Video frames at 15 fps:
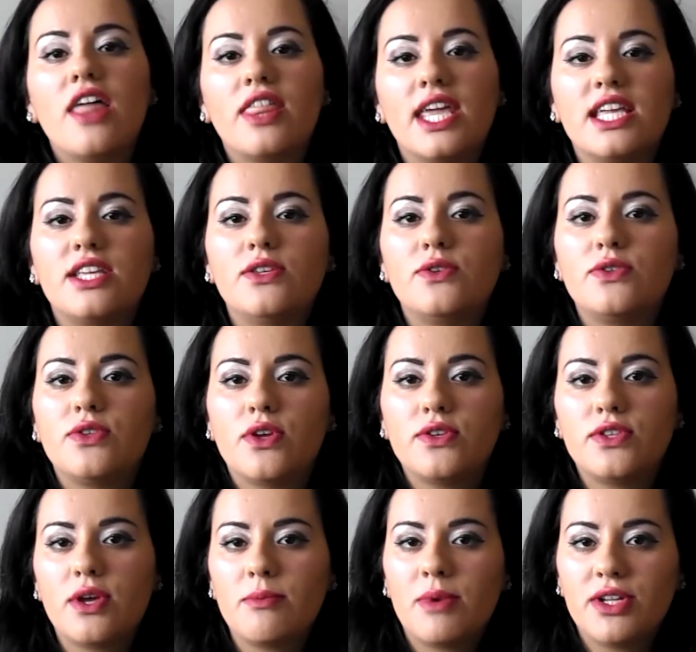Thank you so
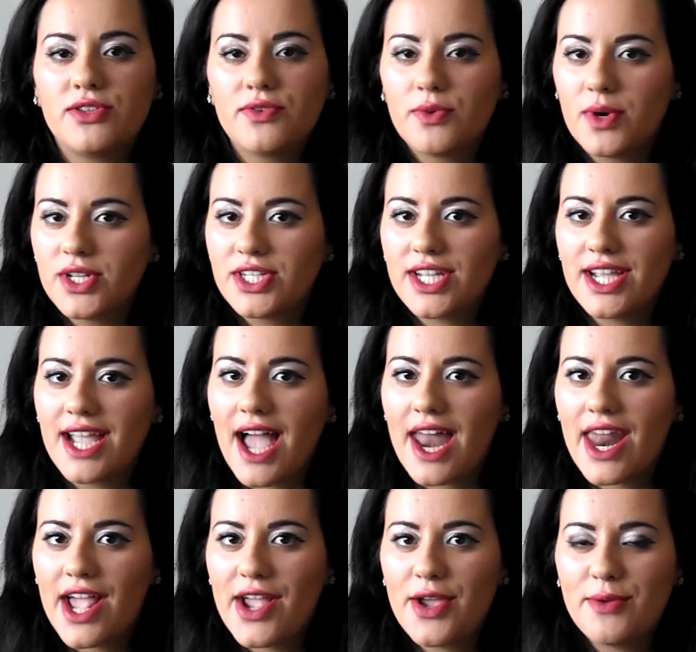much for watching,
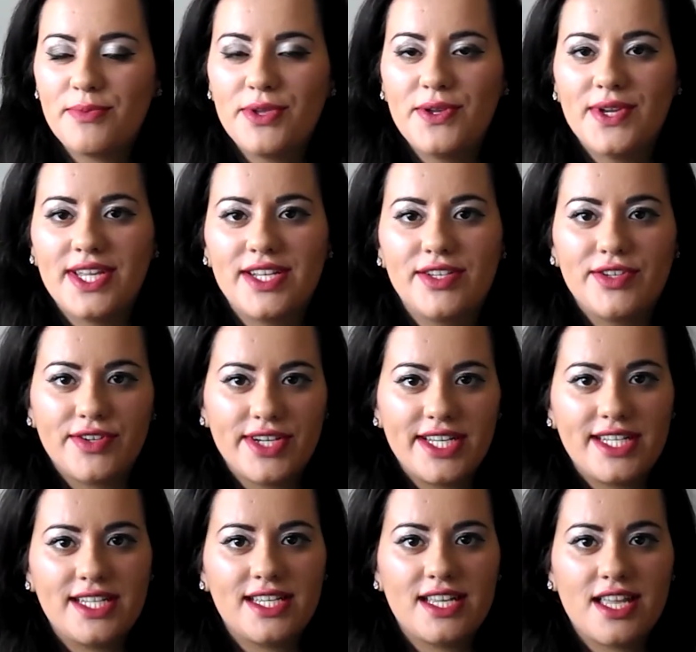and I hope you
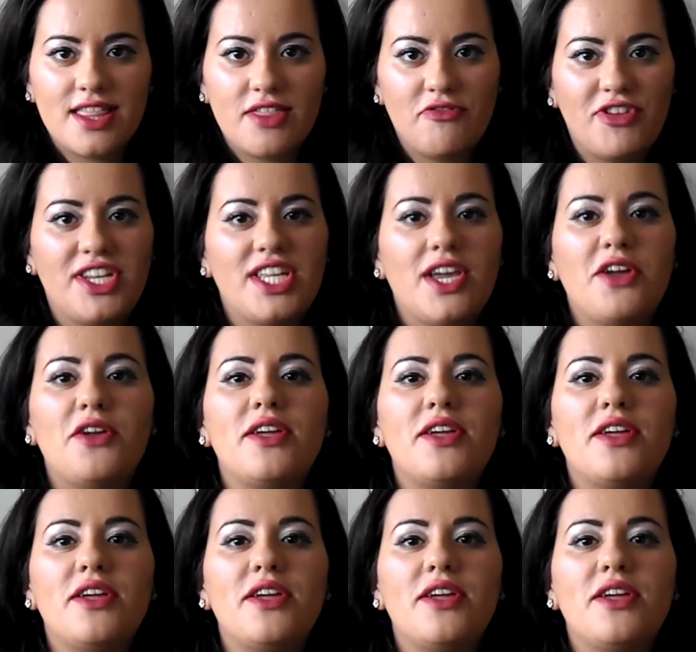enjoyed the video.